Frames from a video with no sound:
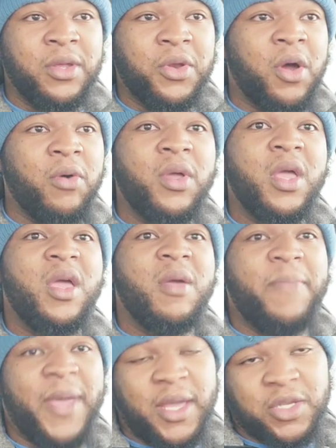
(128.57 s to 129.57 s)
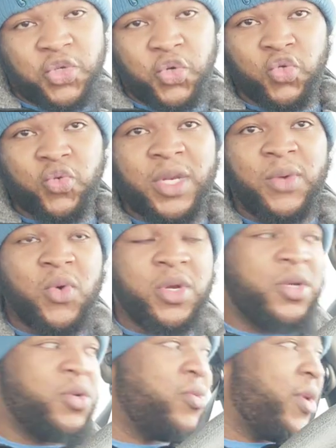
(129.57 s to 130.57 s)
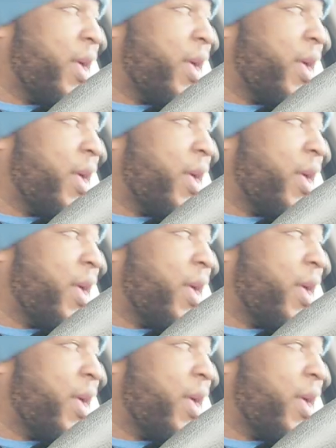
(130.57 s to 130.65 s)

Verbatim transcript: you know, pick and choose what he want to do